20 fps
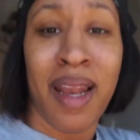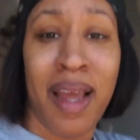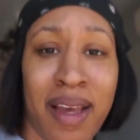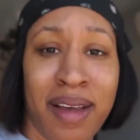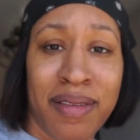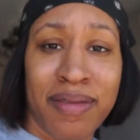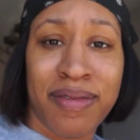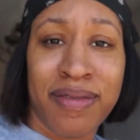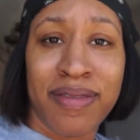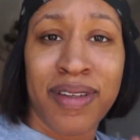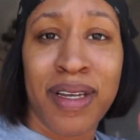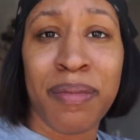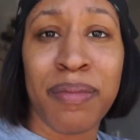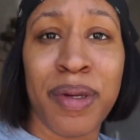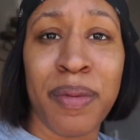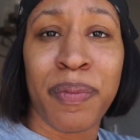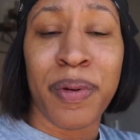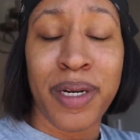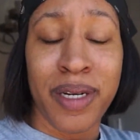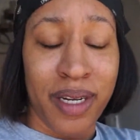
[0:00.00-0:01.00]
life and
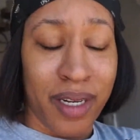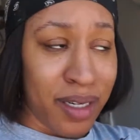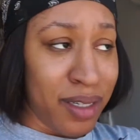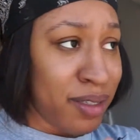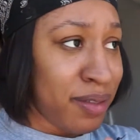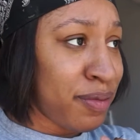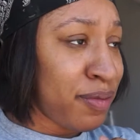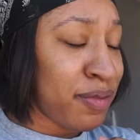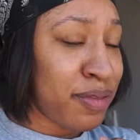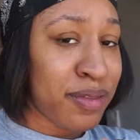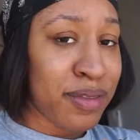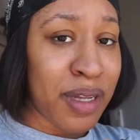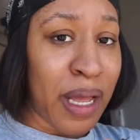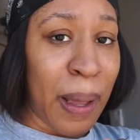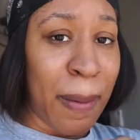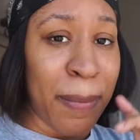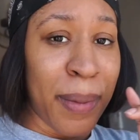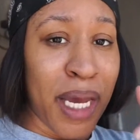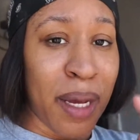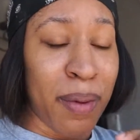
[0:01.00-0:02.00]
be productive.
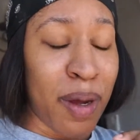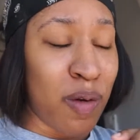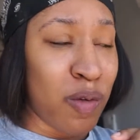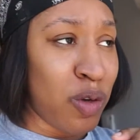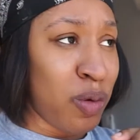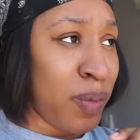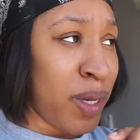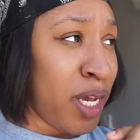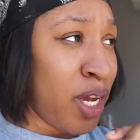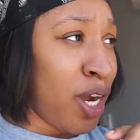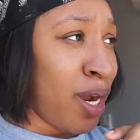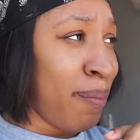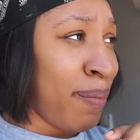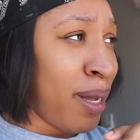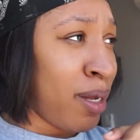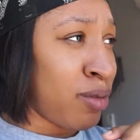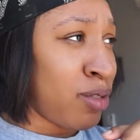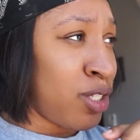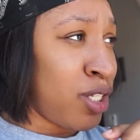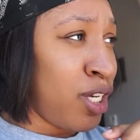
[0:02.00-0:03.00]
Me and my roommate are
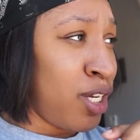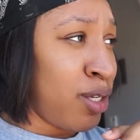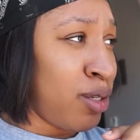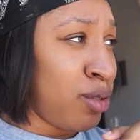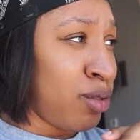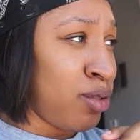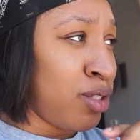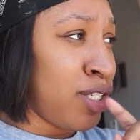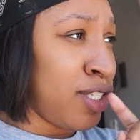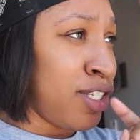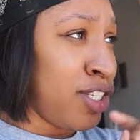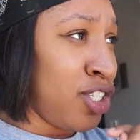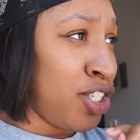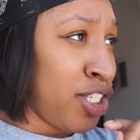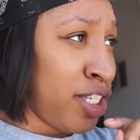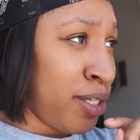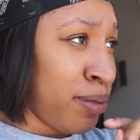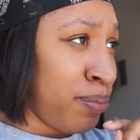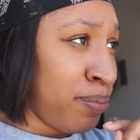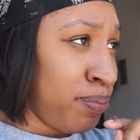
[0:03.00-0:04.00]
about to go to the
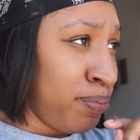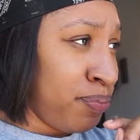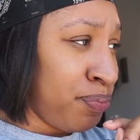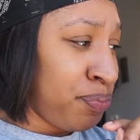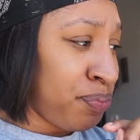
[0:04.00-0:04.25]
gym.